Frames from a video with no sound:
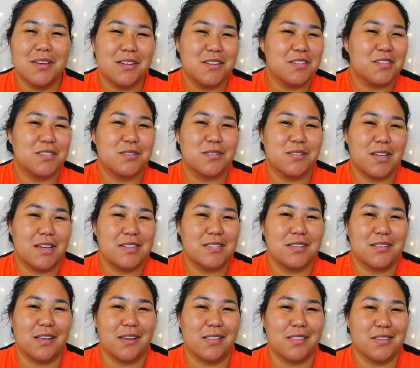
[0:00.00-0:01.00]
just
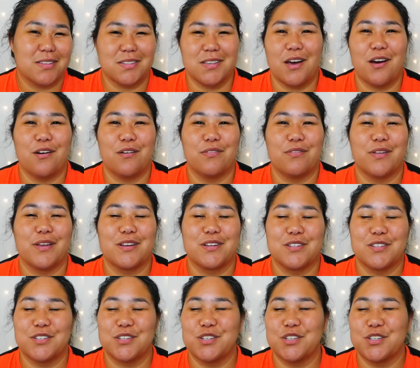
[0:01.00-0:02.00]
tasted like the South, like
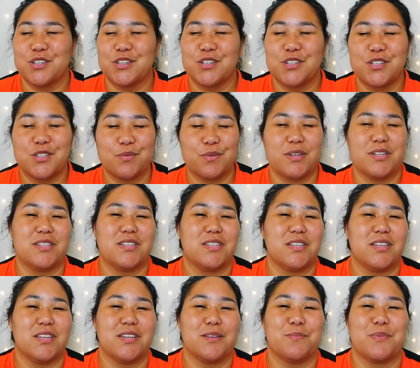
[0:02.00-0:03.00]
just a good sweet
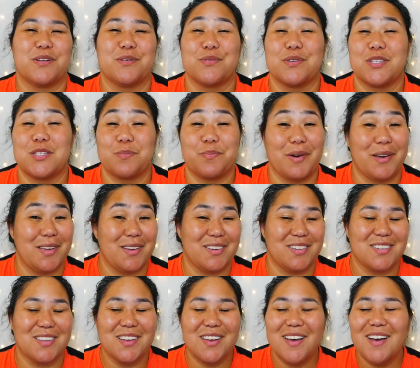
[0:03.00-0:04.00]
tea, but it was
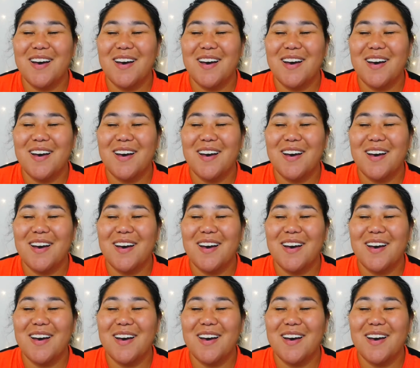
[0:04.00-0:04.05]
spiked.